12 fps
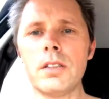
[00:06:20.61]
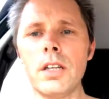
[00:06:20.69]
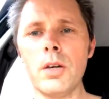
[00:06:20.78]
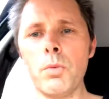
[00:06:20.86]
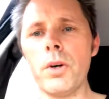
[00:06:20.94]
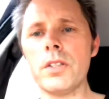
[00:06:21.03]

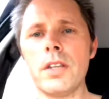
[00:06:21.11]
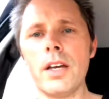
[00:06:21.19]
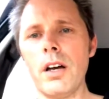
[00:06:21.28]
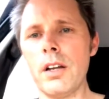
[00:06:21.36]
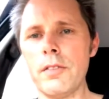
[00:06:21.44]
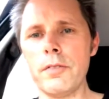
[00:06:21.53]
it was that
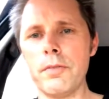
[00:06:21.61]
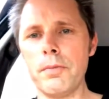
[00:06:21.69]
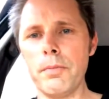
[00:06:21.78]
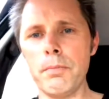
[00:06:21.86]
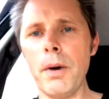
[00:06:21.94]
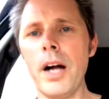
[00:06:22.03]
kind of
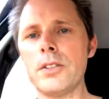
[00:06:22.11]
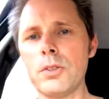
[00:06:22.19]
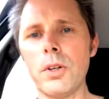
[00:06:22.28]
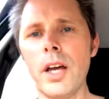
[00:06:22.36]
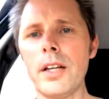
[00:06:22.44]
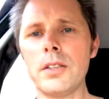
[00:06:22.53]
marginal
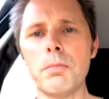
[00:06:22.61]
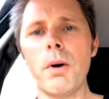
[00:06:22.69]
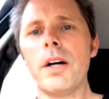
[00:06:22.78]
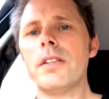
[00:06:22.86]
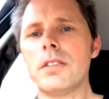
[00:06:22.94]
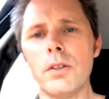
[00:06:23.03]
gains
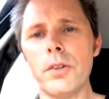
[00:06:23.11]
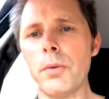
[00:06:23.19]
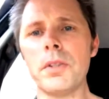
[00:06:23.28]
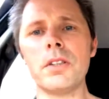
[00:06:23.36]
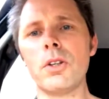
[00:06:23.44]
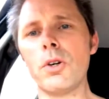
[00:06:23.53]
mindset, although we
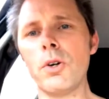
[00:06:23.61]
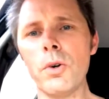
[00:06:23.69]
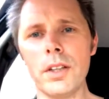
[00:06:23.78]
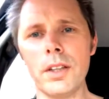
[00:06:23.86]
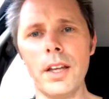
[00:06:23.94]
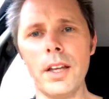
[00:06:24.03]
didn't call it
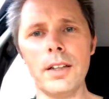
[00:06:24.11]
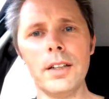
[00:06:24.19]
that.